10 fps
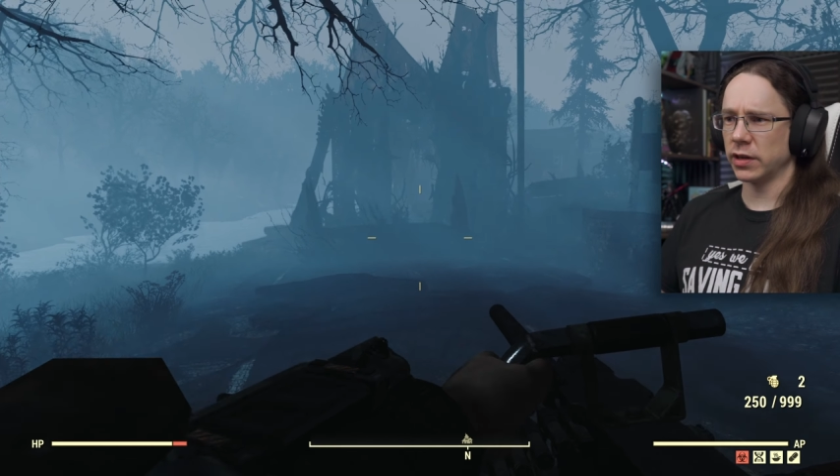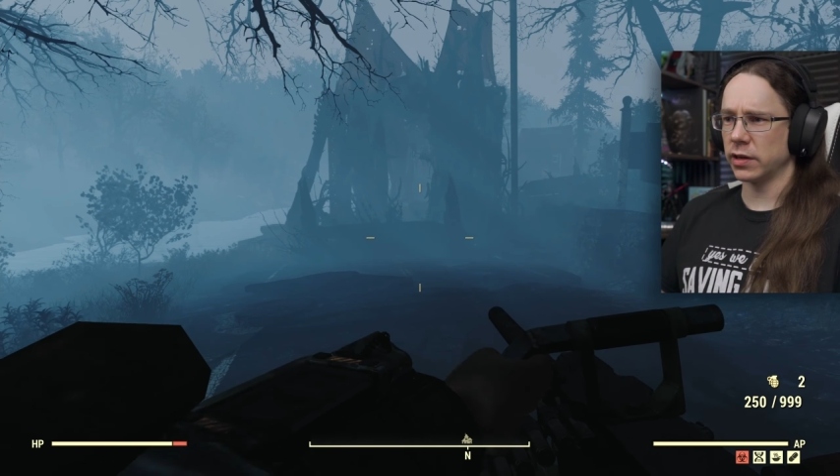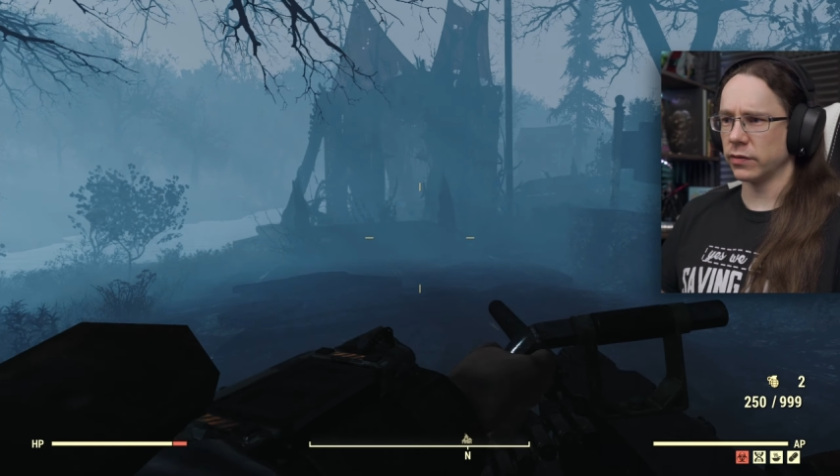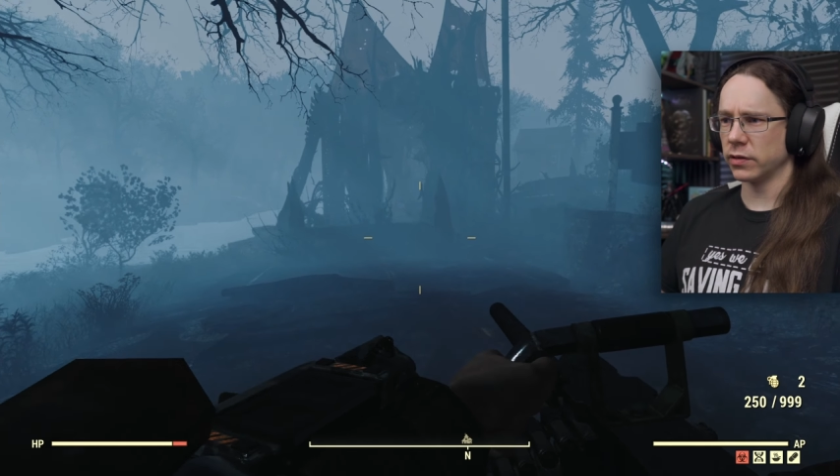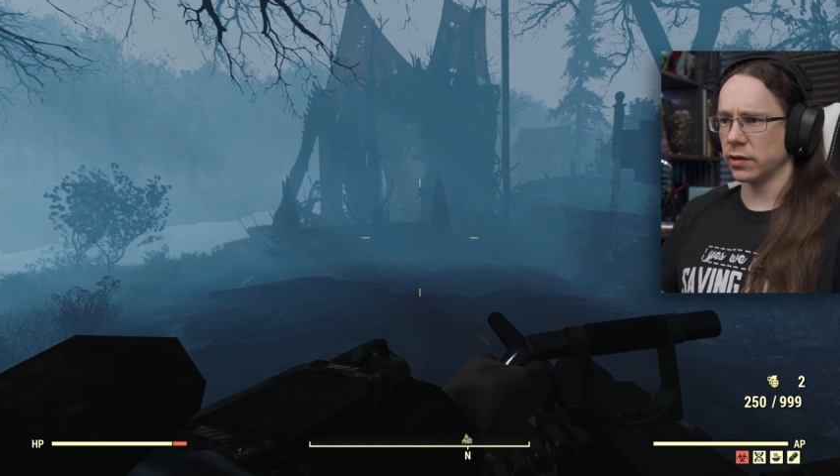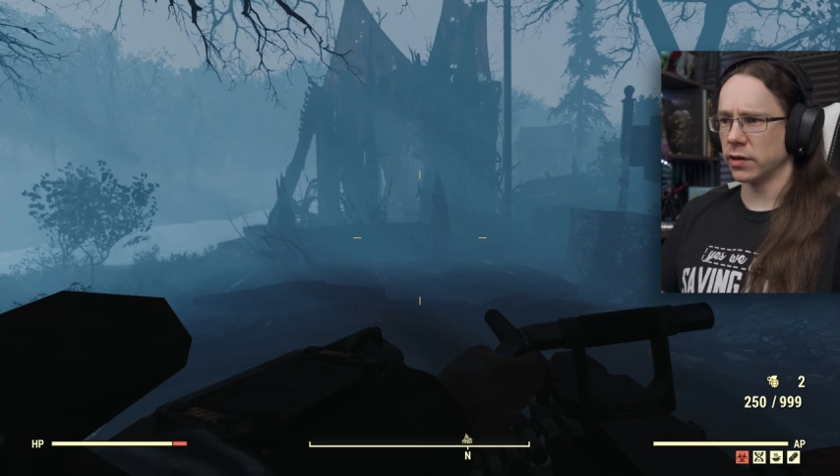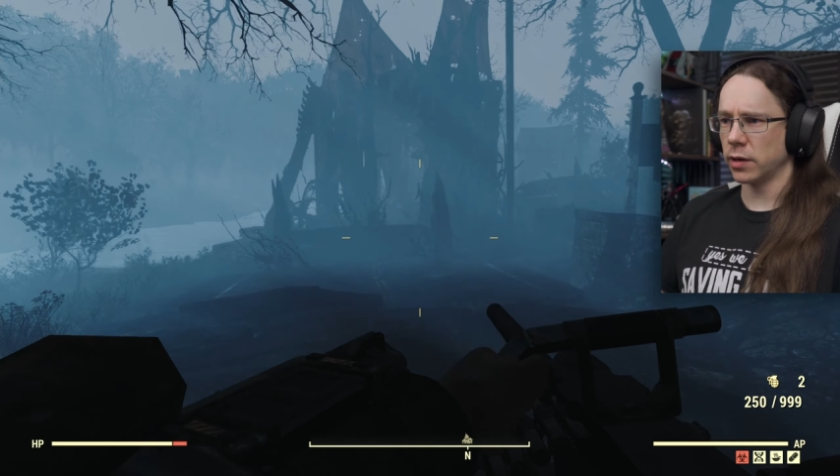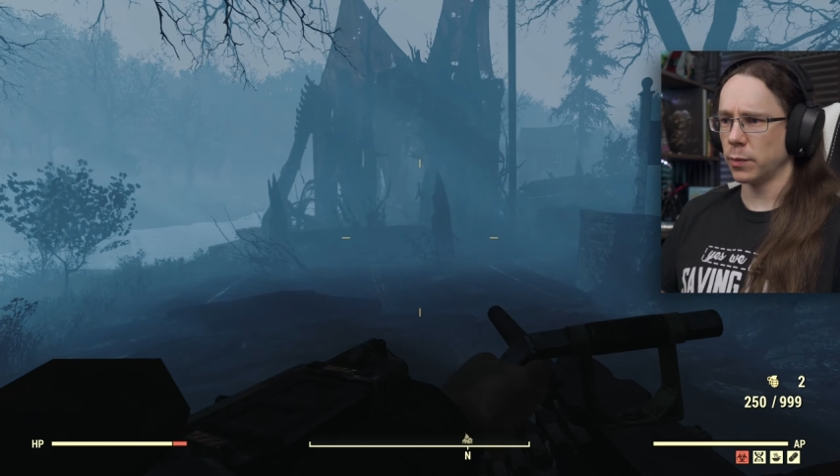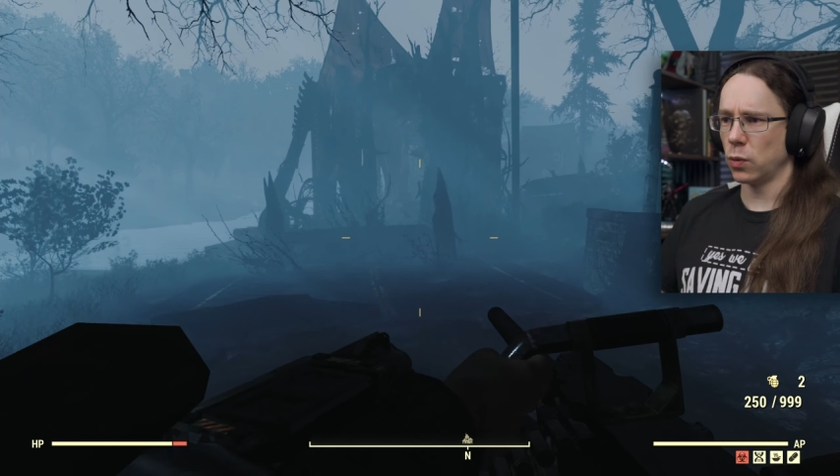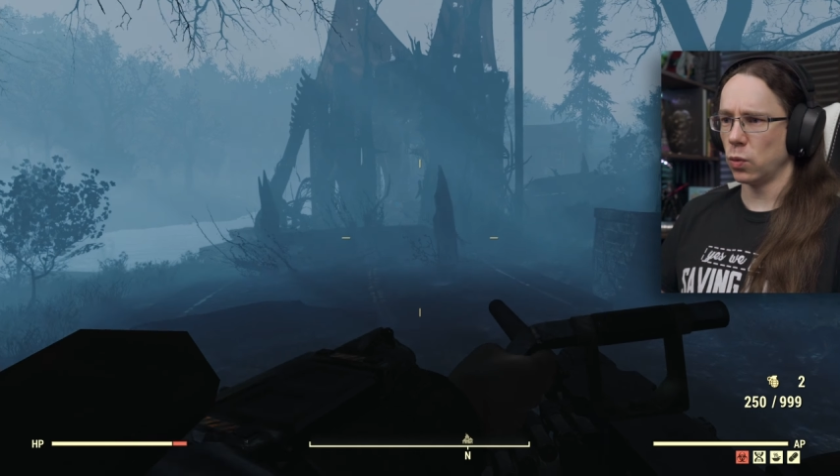given that
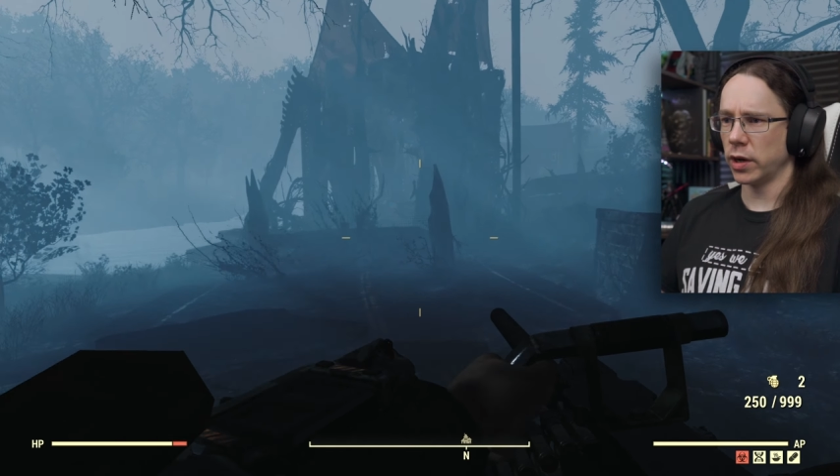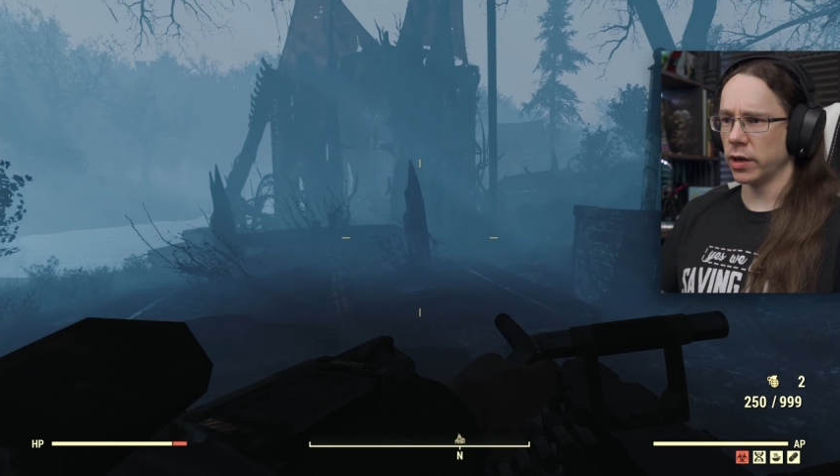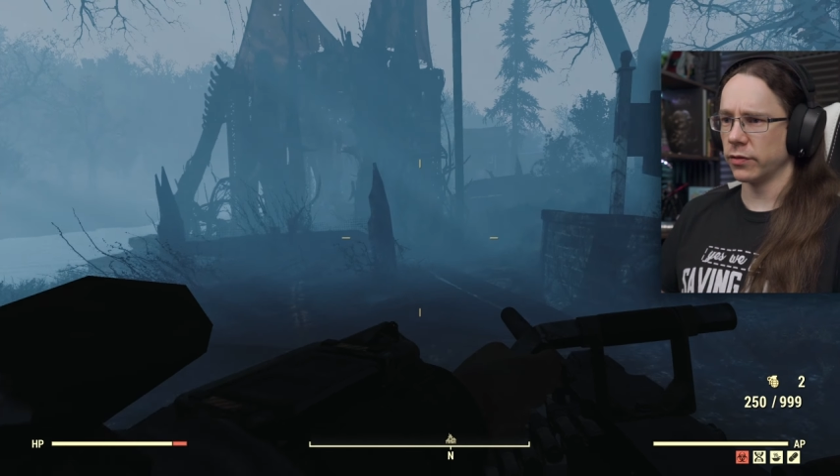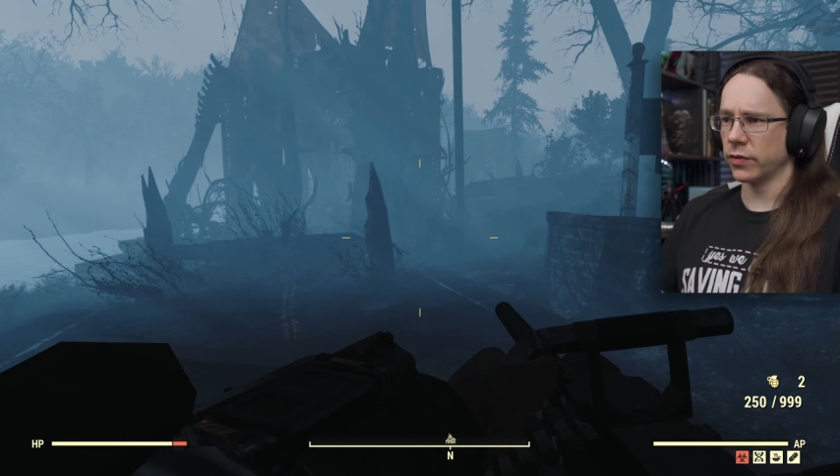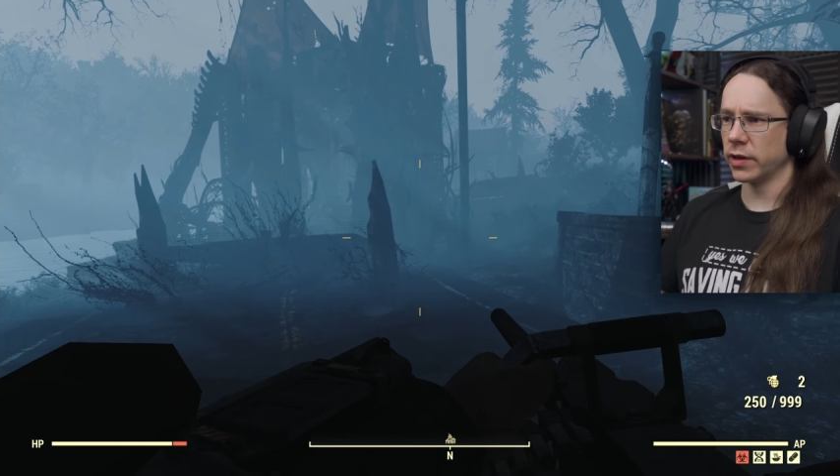I'm way over